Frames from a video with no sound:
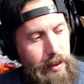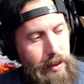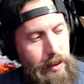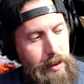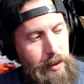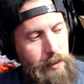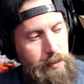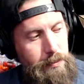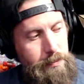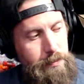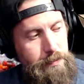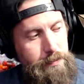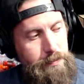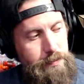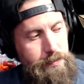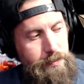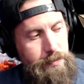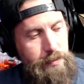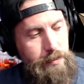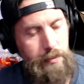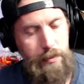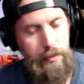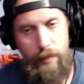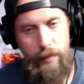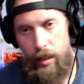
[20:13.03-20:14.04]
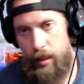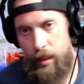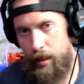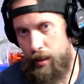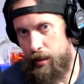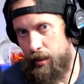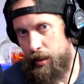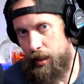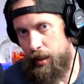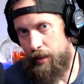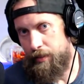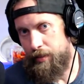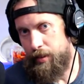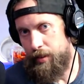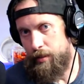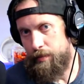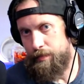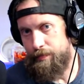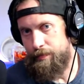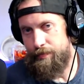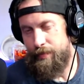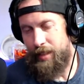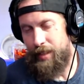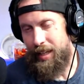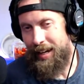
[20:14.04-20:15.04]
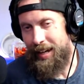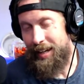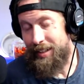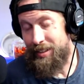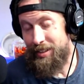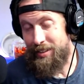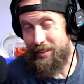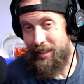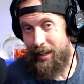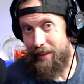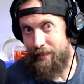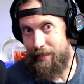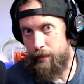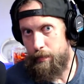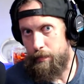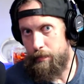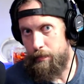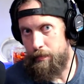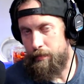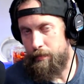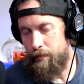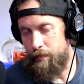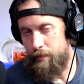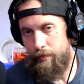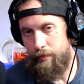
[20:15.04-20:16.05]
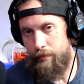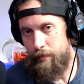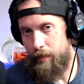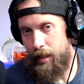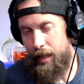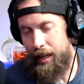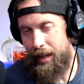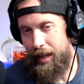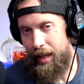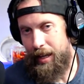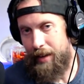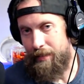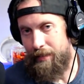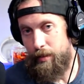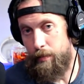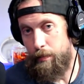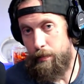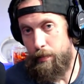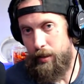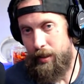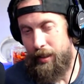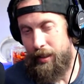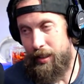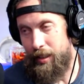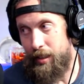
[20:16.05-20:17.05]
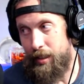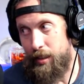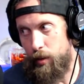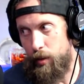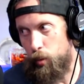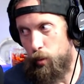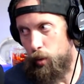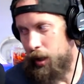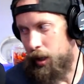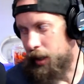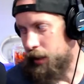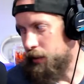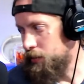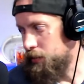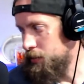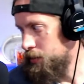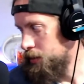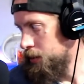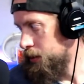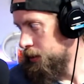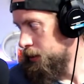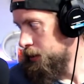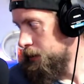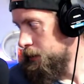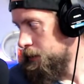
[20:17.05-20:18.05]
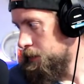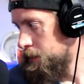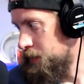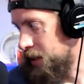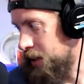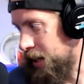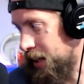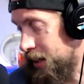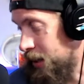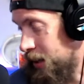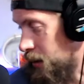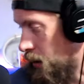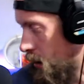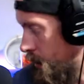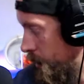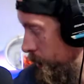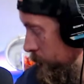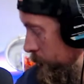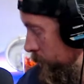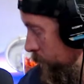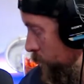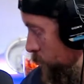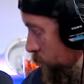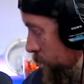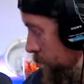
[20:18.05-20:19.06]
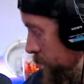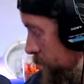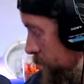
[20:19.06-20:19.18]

um, 11. I just haven't I haven't played it in a while. I need to upload